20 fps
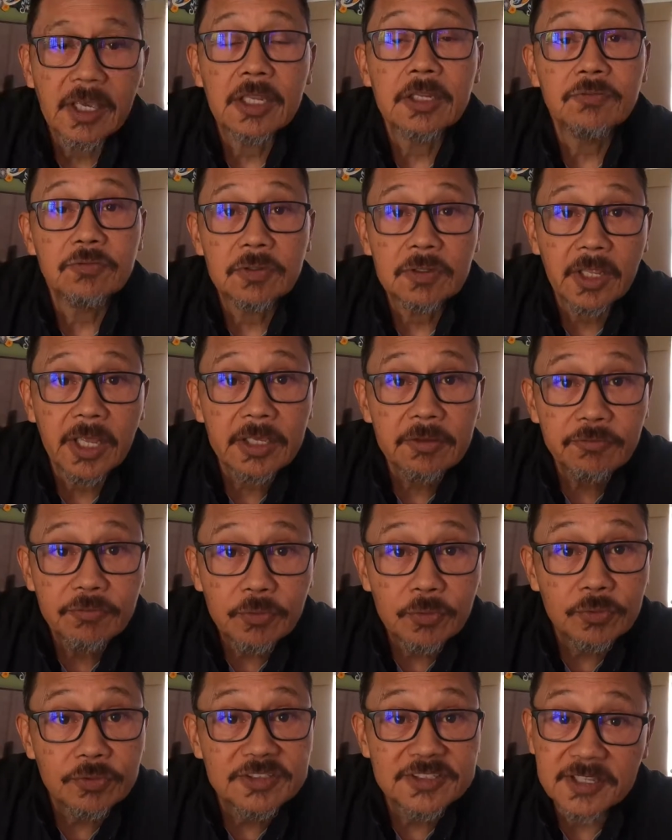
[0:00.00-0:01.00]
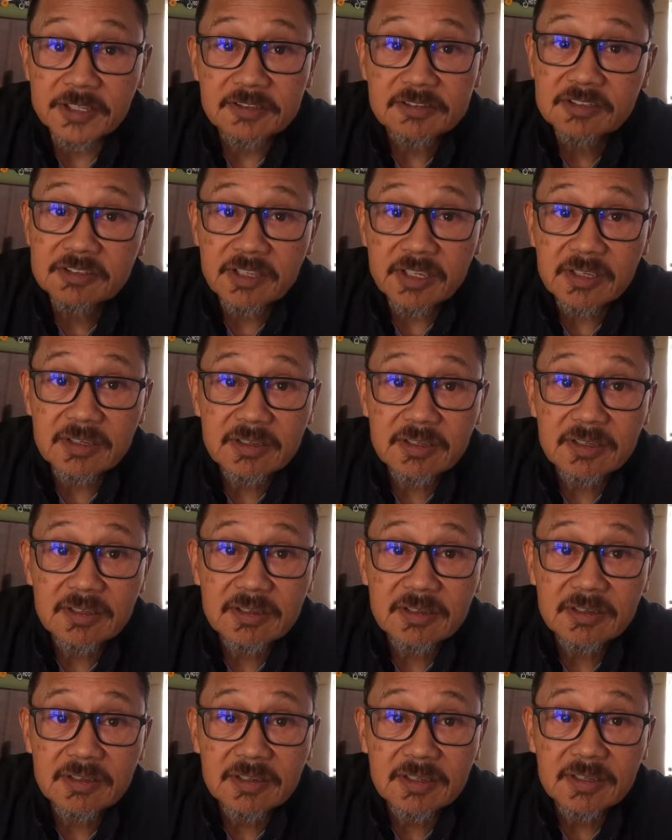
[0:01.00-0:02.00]
And if you like foods that
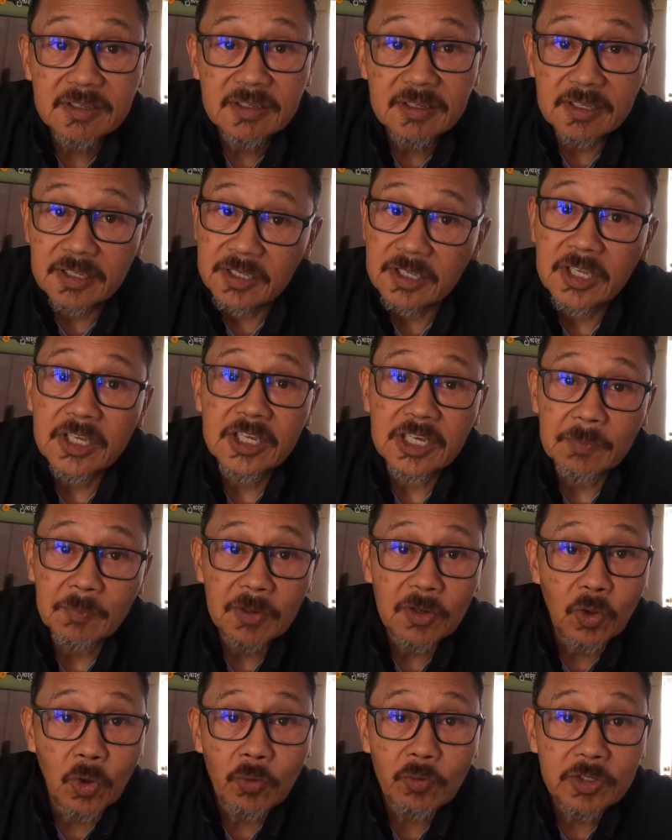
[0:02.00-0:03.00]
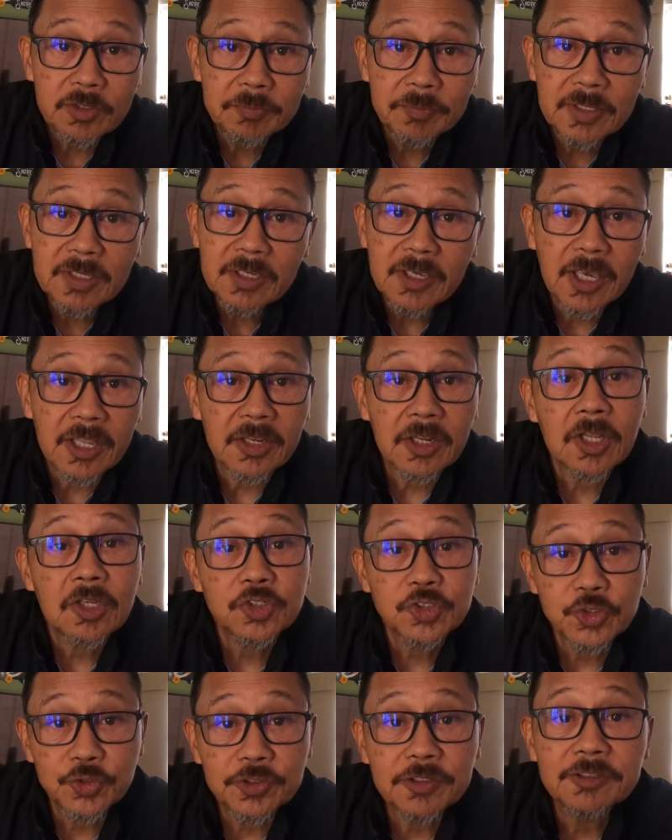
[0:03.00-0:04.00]
stink, come along with me and
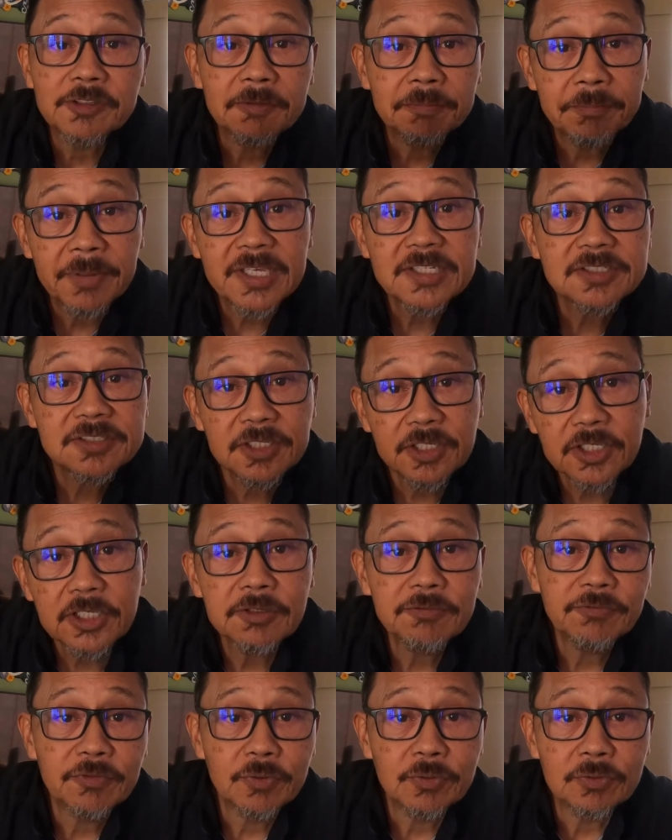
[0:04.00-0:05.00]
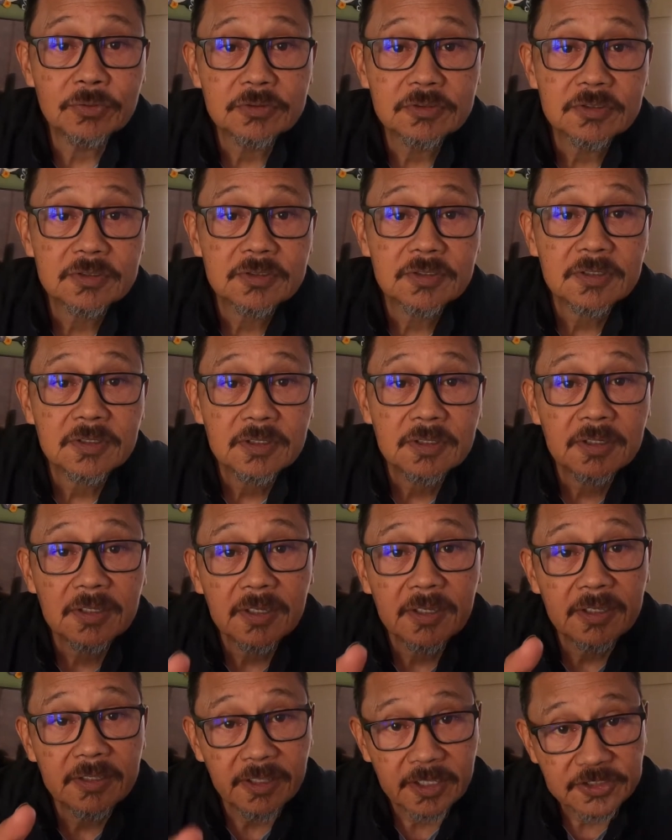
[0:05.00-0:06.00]
I'll show you the best stinky foods
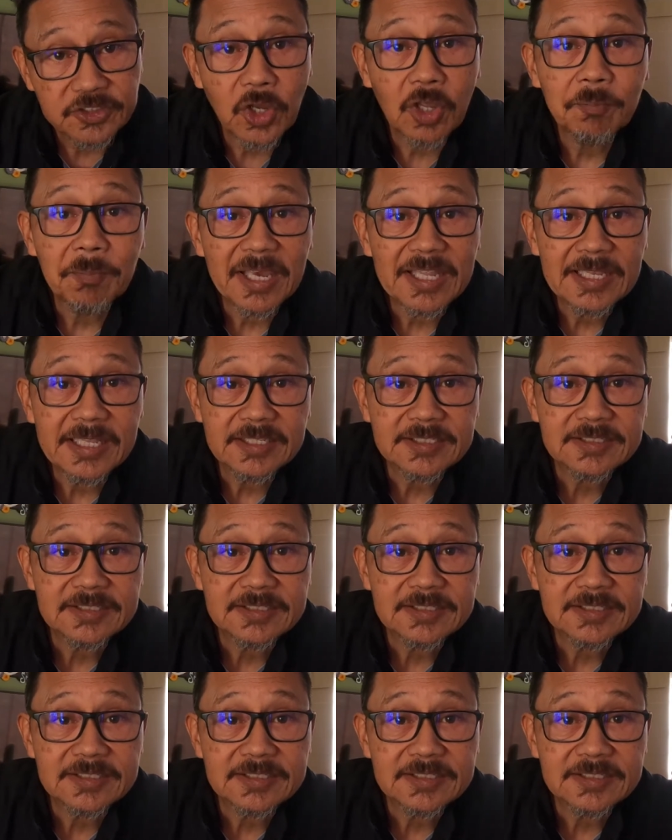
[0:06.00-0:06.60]
that's on my